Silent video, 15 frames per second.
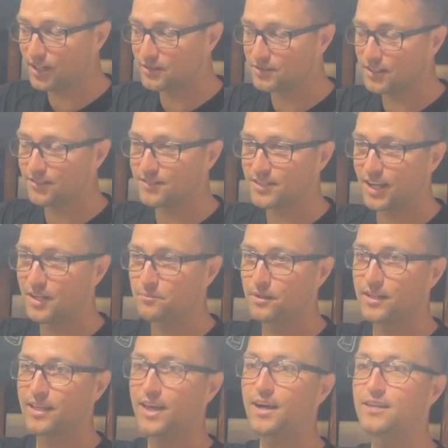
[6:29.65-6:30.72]
as you give a tiny bit
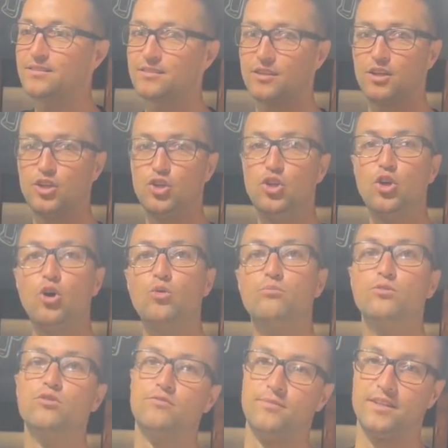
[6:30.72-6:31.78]
of gas, no
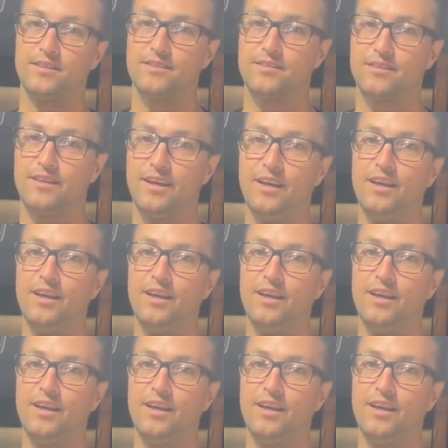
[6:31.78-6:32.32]
movement.